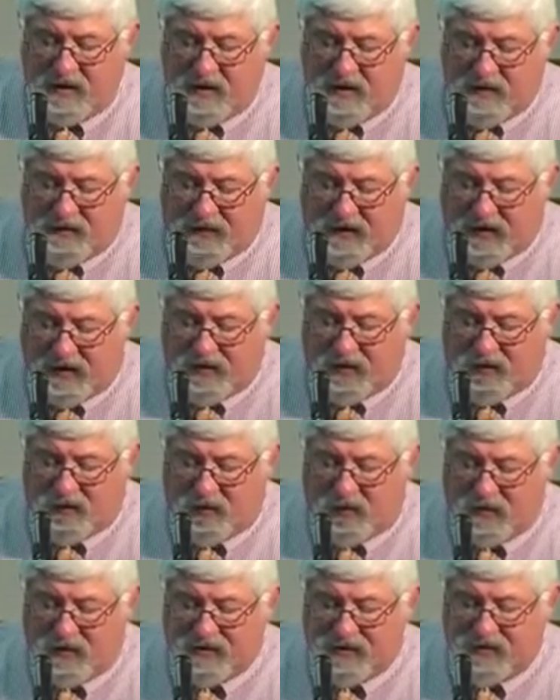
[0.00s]
They're the
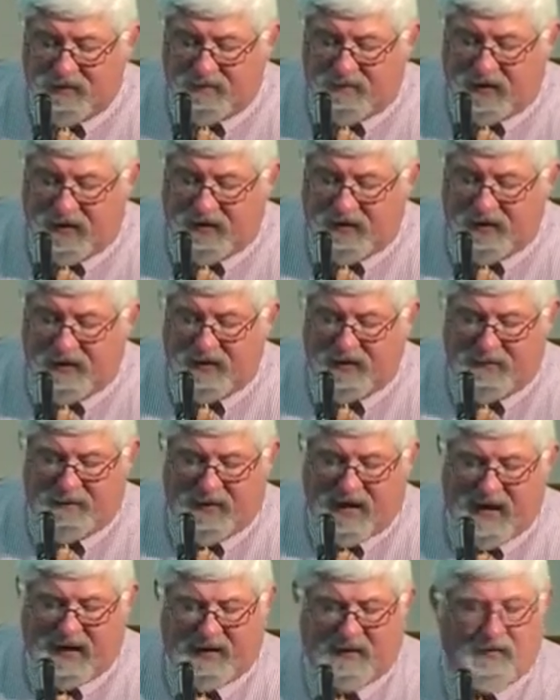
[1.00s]
ones who muttered in the
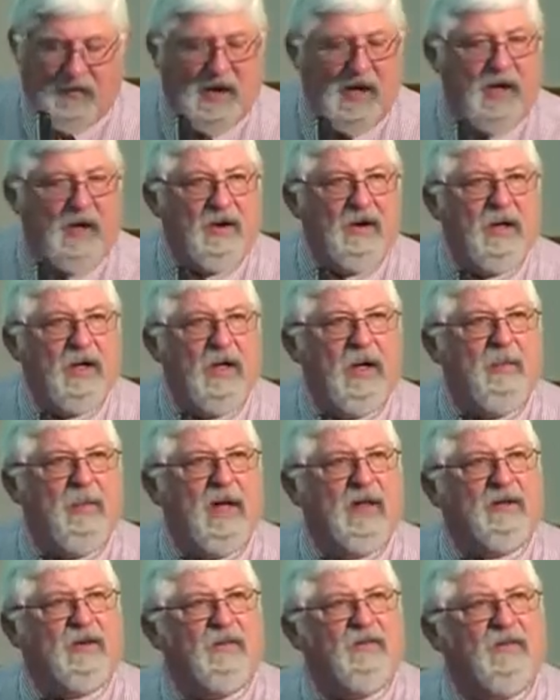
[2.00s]
background
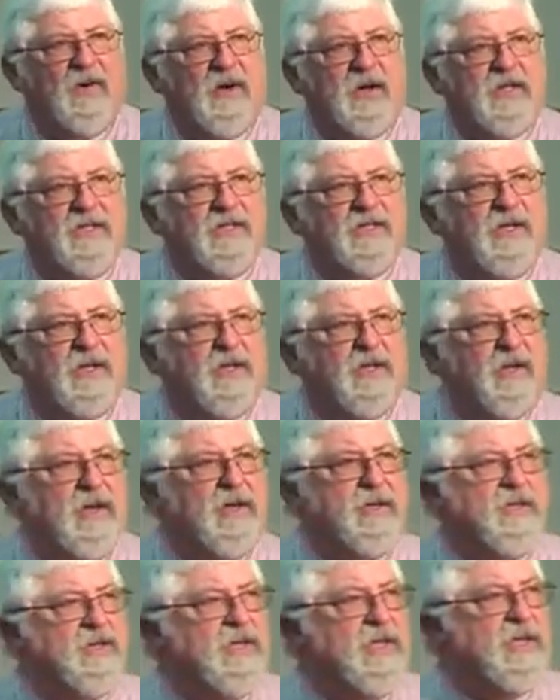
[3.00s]
about the very
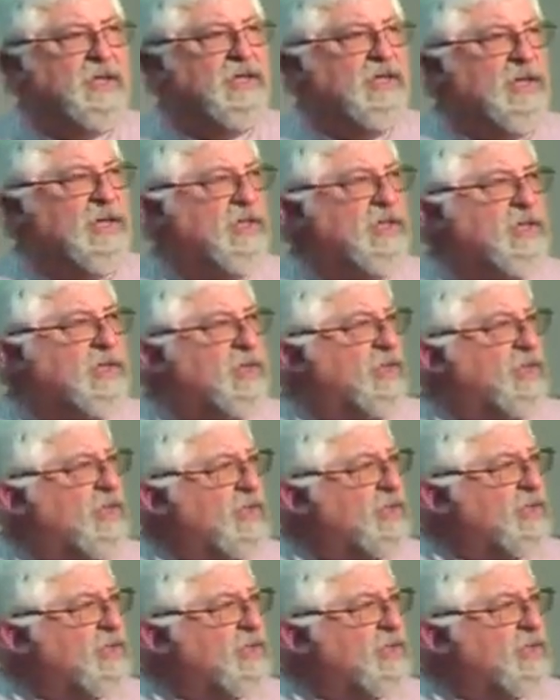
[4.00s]
sinners that Jesus was